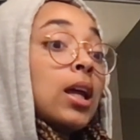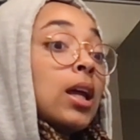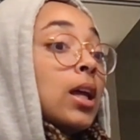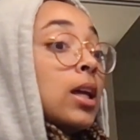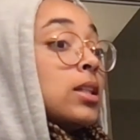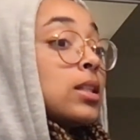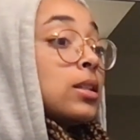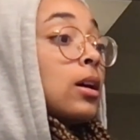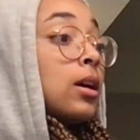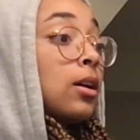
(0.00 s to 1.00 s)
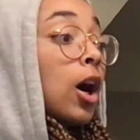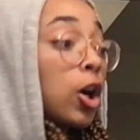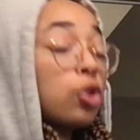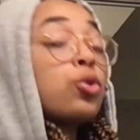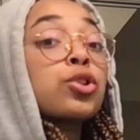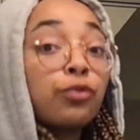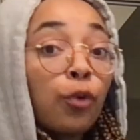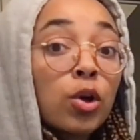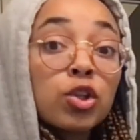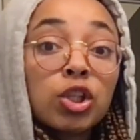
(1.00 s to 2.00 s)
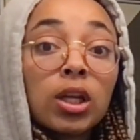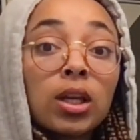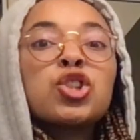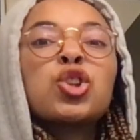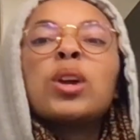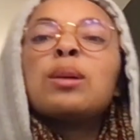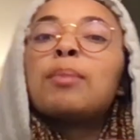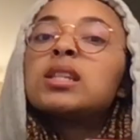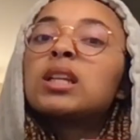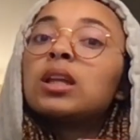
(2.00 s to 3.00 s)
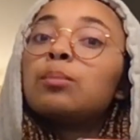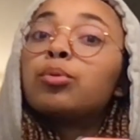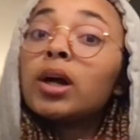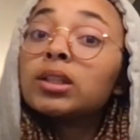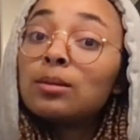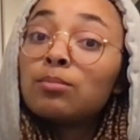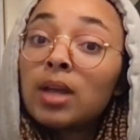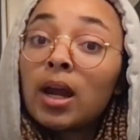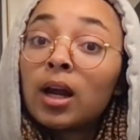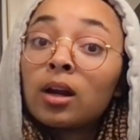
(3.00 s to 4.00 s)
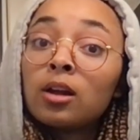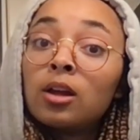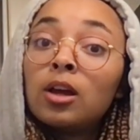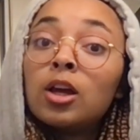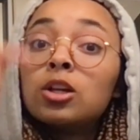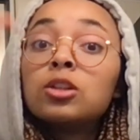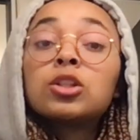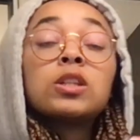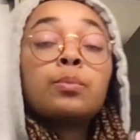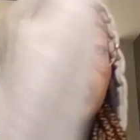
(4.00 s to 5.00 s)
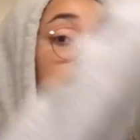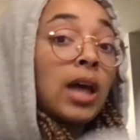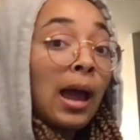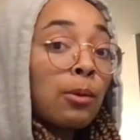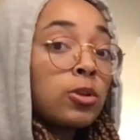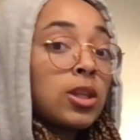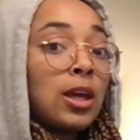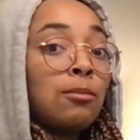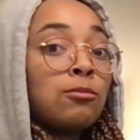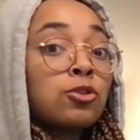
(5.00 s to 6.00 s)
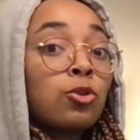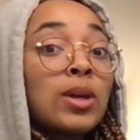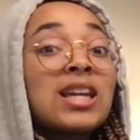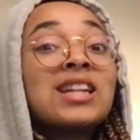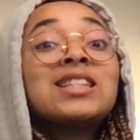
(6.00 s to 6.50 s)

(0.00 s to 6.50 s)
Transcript: his uncle's fortune. So he basically brought them there to spend time with him so he could